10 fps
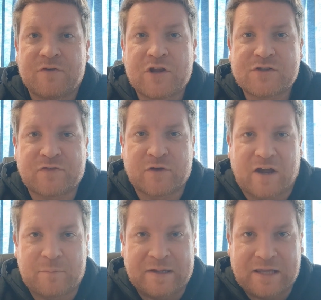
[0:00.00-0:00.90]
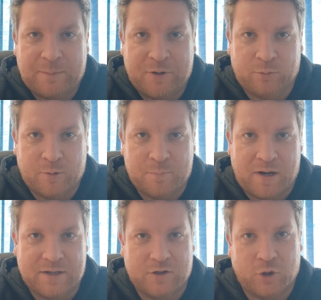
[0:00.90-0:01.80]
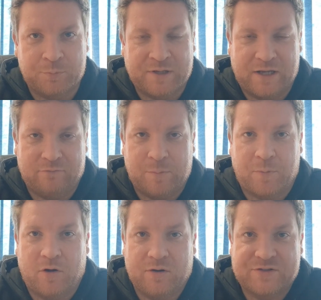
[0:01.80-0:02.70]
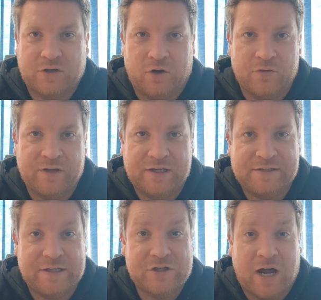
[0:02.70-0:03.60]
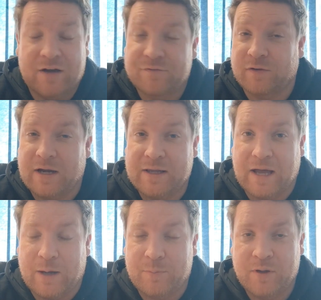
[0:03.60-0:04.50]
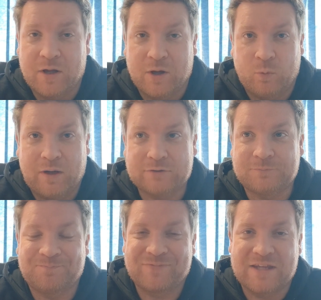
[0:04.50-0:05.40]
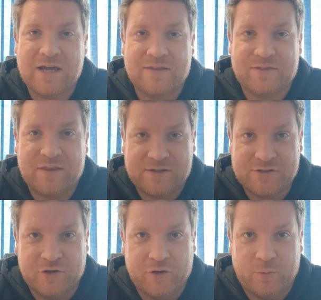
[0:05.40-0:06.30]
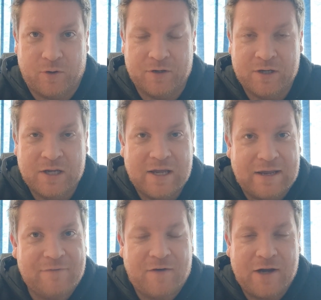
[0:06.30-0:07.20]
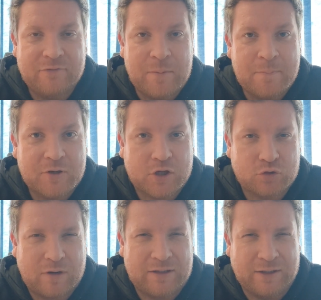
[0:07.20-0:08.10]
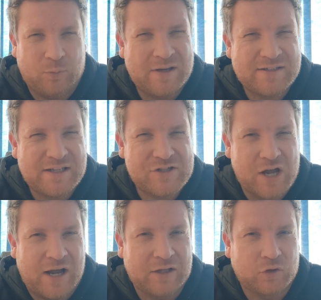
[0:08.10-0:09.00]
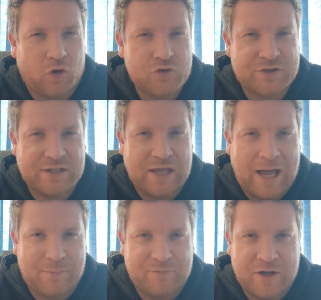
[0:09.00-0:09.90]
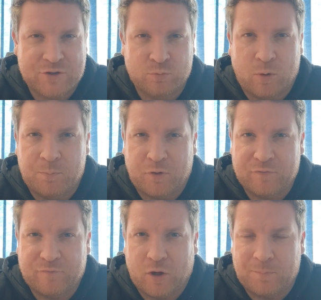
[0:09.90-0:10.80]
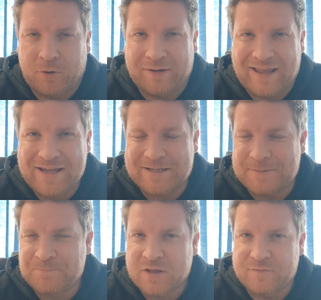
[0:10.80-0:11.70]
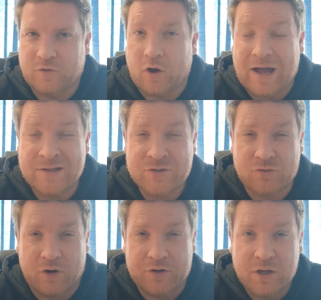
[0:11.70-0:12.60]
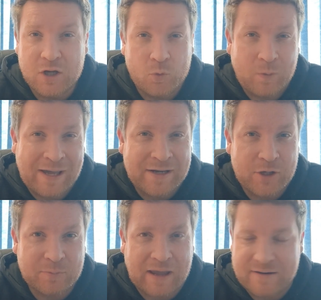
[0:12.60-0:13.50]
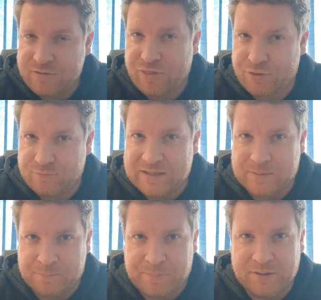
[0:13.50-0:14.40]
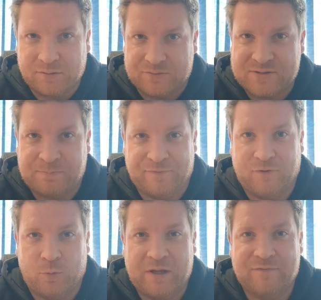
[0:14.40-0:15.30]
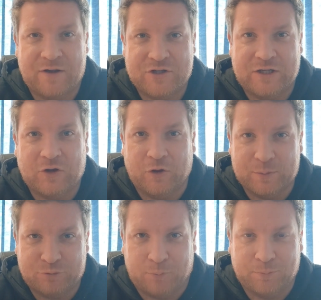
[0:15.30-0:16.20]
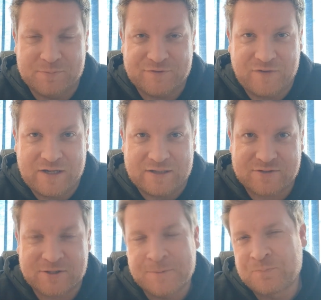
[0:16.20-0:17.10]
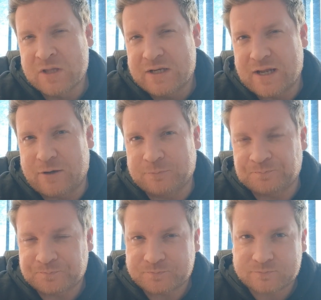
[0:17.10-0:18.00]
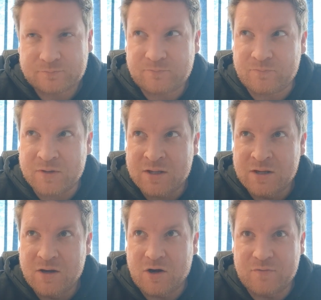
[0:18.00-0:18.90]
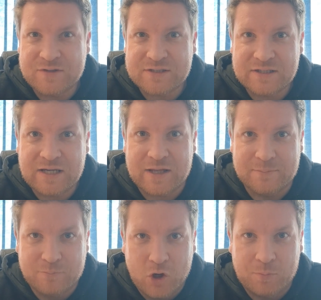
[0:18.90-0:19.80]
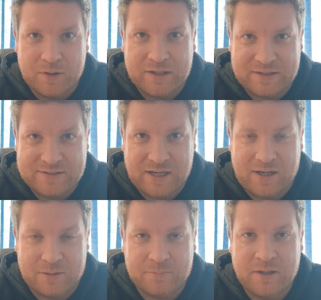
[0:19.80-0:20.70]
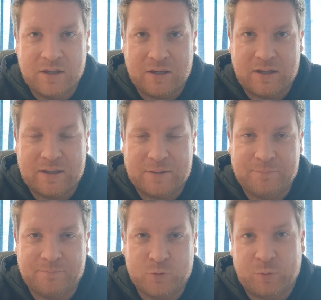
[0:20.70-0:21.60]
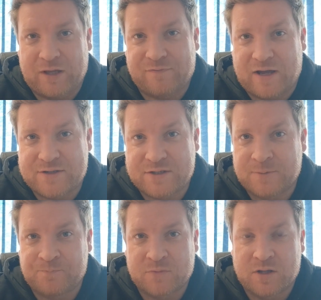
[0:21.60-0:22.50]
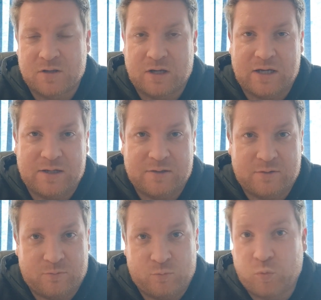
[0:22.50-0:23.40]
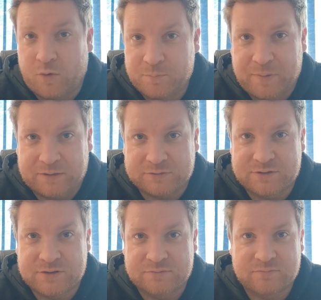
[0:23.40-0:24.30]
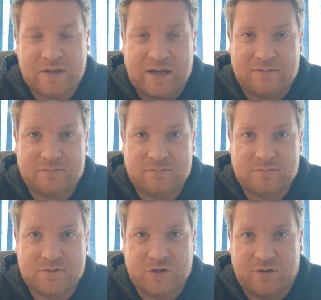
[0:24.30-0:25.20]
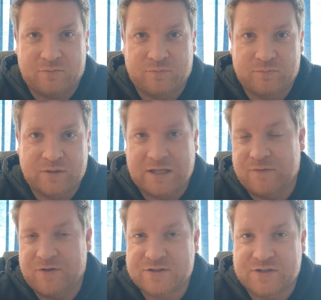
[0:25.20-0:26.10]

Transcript: For those of you that have been keeping up with my update reports on the DJI Fly app, well, yeah, there's another one. If I remember correctly, when DJI launched the app version 1.4.8 for Android, we ended up getting 3 builds before we eventually got the problems fixed. Now, obviously at the moment in time, we have had one build that sort of gave us